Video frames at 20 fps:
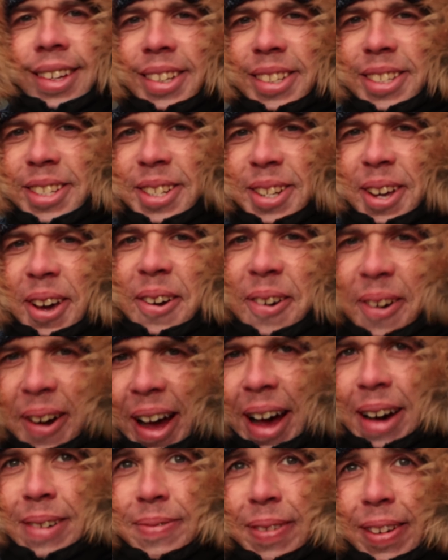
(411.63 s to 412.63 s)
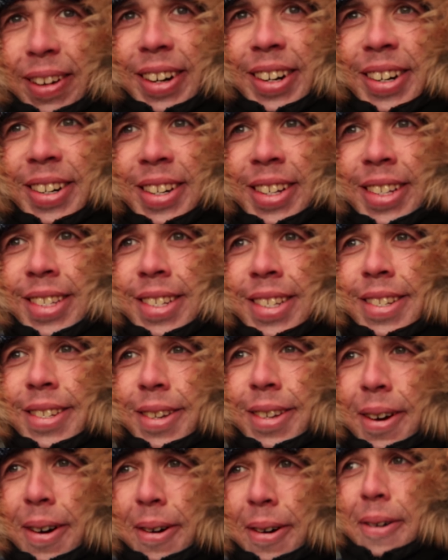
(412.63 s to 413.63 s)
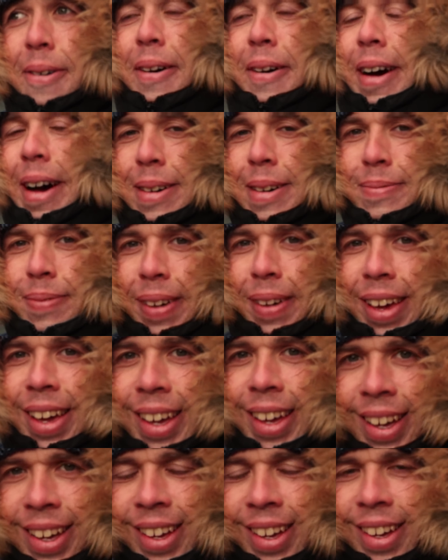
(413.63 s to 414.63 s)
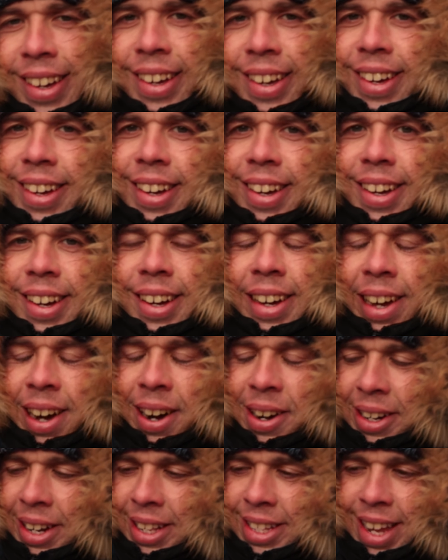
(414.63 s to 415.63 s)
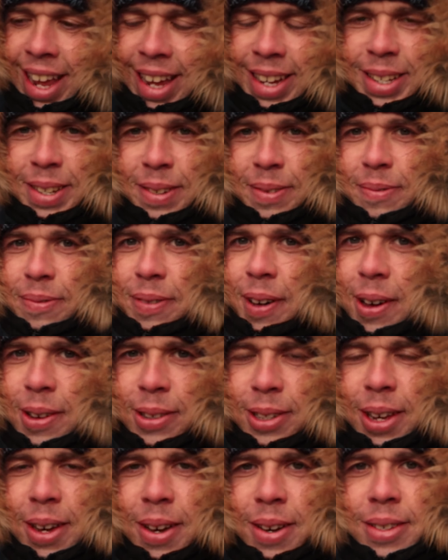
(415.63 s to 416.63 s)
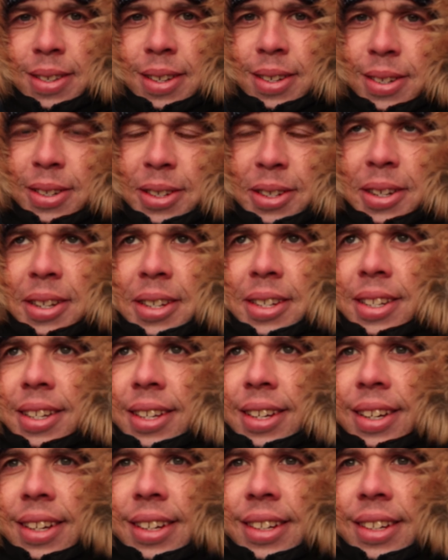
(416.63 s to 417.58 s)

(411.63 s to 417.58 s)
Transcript: So happy, guys, so happy. I'm going to take some photos and just